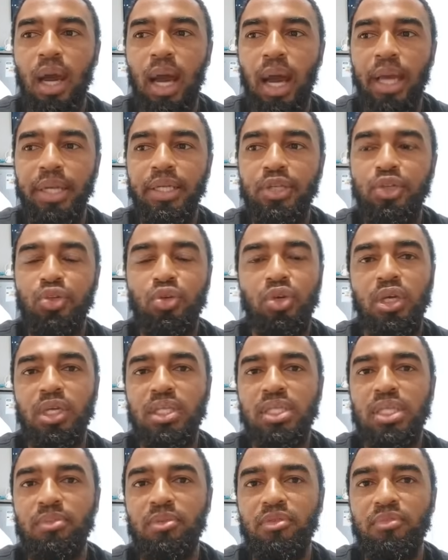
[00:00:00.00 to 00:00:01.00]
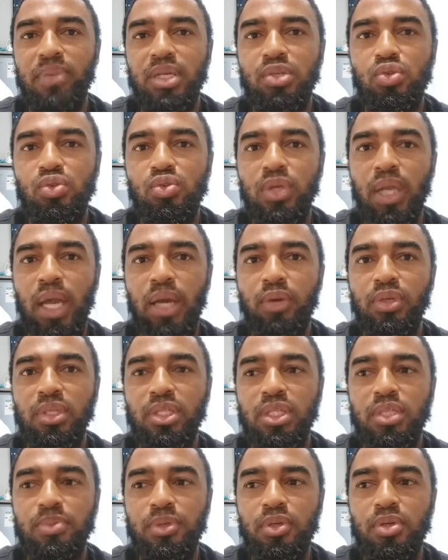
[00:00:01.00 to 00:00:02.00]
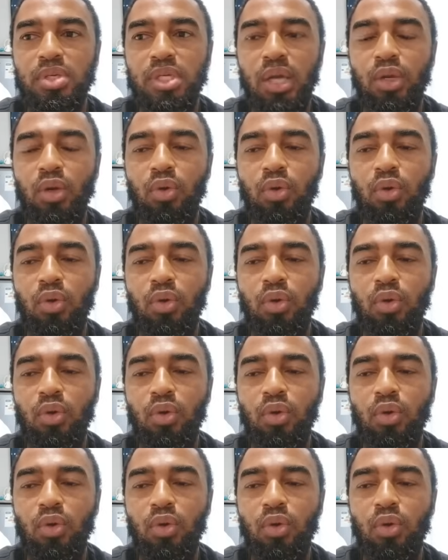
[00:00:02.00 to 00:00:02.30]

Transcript: I need to learn some of my Sotho languages because I